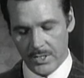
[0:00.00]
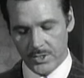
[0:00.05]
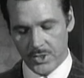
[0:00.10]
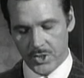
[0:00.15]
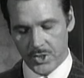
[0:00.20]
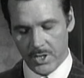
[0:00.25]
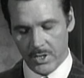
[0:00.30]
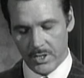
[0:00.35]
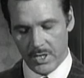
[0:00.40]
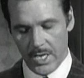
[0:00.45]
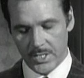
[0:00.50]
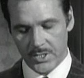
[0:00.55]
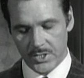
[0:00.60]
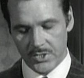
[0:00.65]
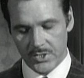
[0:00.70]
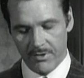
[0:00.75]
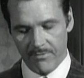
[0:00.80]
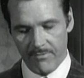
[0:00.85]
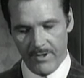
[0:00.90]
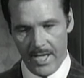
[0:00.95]
shall not
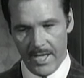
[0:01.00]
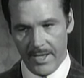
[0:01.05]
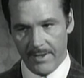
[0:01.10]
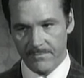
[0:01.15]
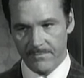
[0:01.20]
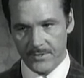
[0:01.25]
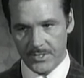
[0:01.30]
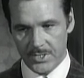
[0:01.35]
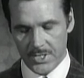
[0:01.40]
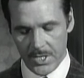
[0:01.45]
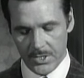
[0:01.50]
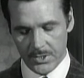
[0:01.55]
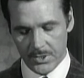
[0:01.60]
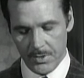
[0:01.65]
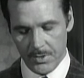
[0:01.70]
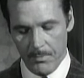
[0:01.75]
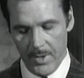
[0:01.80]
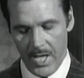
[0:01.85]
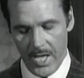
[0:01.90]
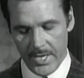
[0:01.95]
survive said
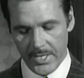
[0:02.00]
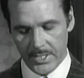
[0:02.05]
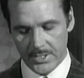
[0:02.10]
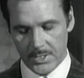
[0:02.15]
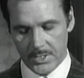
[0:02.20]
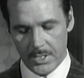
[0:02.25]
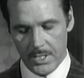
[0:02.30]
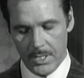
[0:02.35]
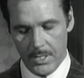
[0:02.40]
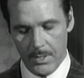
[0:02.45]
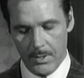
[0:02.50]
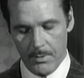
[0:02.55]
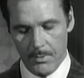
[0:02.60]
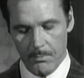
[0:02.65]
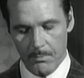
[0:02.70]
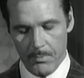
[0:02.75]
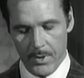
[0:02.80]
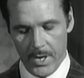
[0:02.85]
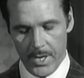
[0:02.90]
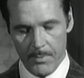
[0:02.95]
demise
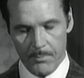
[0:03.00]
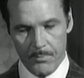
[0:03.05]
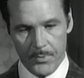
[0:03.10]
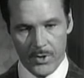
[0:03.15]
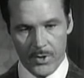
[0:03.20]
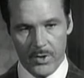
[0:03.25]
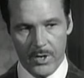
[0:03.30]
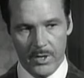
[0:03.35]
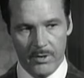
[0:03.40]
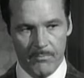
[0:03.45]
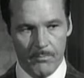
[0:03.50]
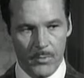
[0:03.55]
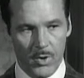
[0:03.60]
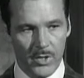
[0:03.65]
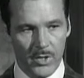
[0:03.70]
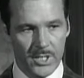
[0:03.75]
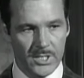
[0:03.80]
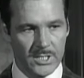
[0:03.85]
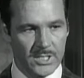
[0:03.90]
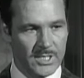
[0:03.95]
by a period of
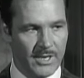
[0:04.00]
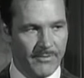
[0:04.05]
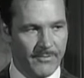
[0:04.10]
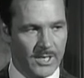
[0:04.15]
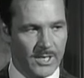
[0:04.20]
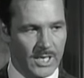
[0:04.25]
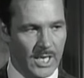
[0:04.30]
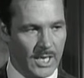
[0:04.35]
more than 7